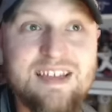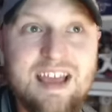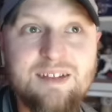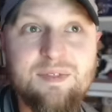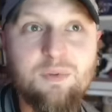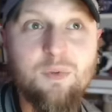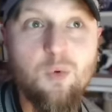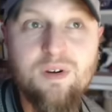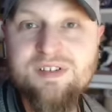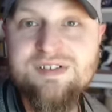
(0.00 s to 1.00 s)
kind of the, the
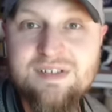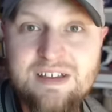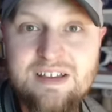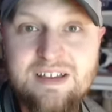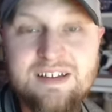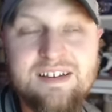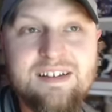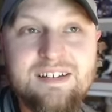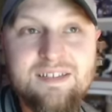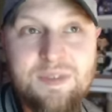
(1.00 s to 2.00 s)
worst
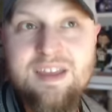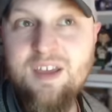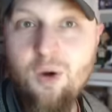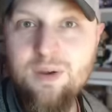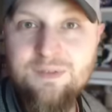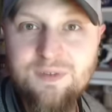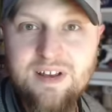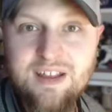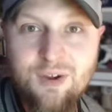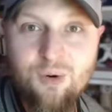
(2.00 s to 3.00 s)
thing going for
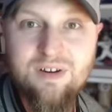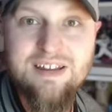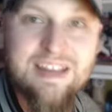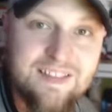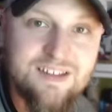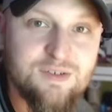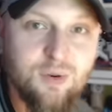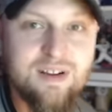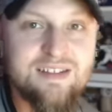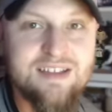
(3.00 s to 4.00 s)
Nick Gordon in this
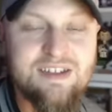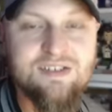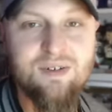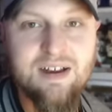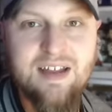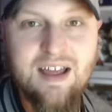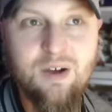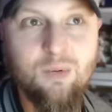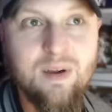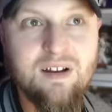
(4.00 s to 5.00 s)
organization right
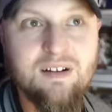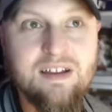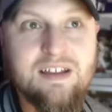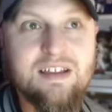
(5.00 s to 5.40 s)
now where,